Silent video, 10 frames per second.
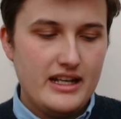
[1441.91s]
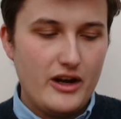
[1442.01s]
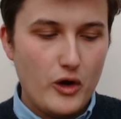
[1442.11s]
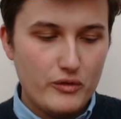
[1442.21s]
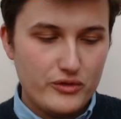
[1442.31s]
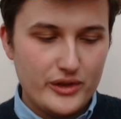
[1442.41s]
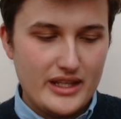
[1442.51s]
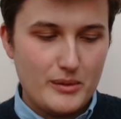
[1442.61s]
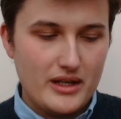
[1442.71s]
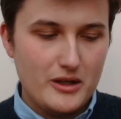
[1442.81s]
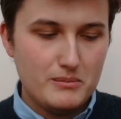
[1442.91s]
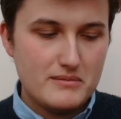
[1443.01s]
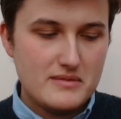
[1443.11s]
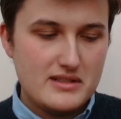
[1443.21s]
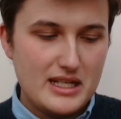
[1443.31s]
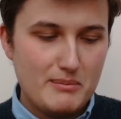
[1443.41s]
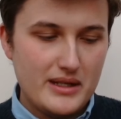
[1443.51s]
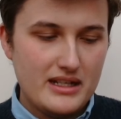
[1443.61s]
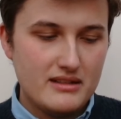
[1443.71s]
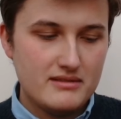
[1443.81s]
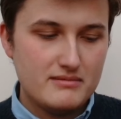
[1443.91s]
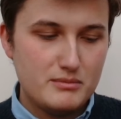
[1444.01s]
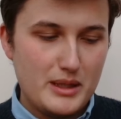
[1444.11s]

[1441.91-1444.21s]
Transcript: and hopefully that will help deepen